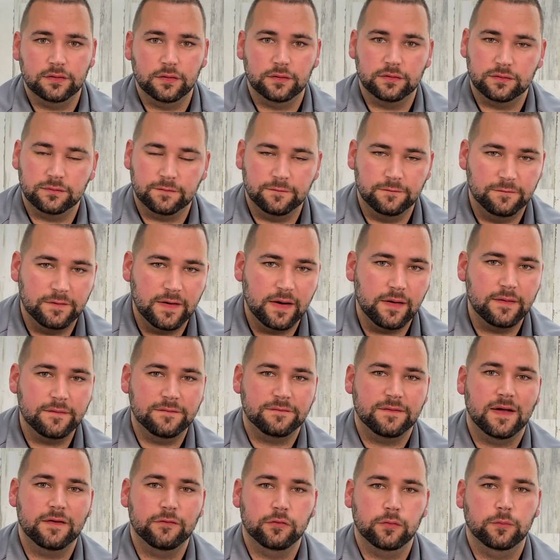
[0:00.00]
it's very
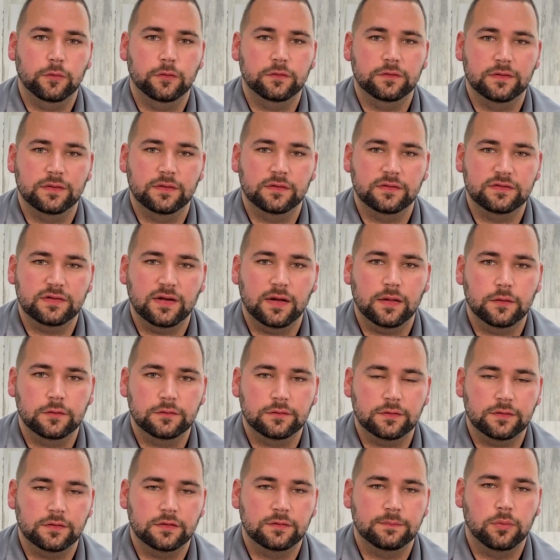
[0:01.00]
favorable to the
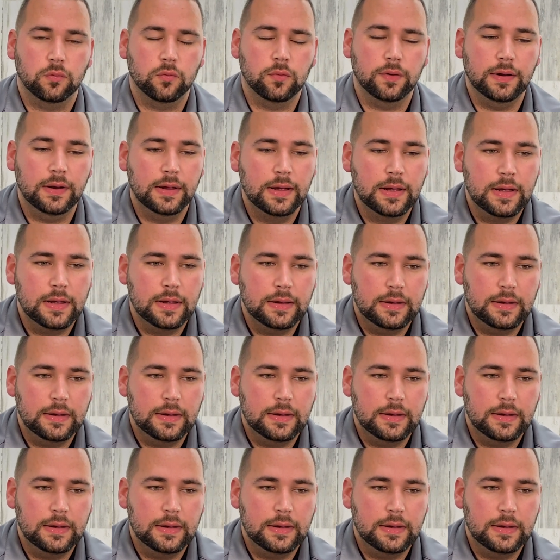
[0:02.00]
sellers at this point.